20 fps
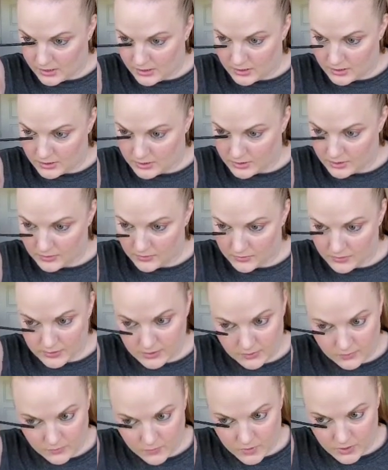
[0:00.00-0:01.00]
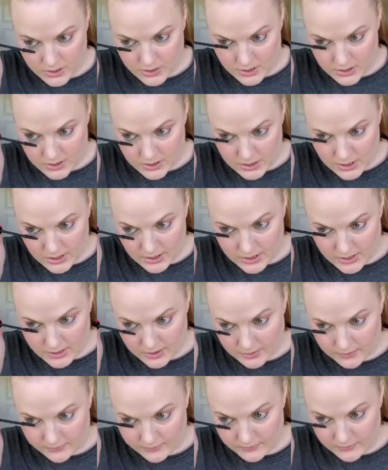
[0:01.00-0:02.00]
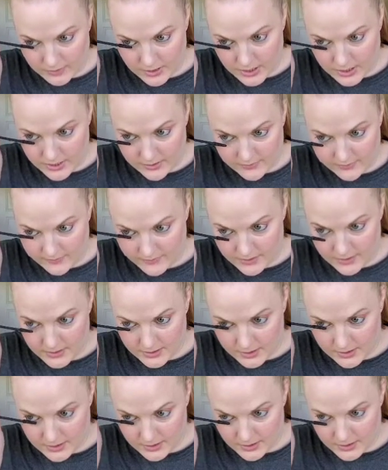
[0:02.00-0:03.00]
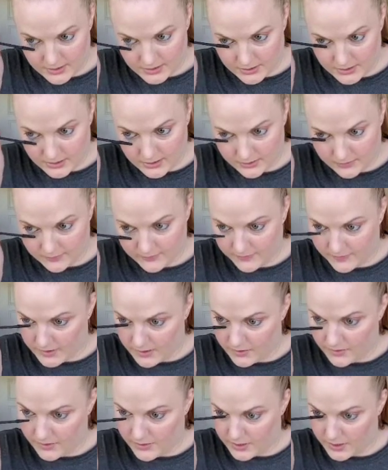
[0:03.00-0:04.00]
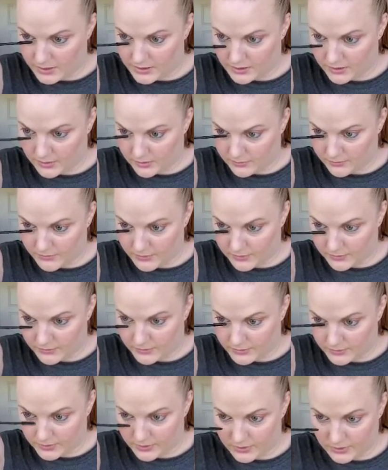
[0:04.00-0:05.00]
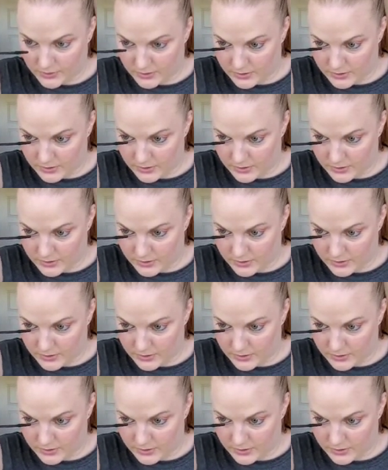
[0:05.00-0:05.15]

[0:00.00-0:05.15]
just using what I have left in this. I can feel that it's almost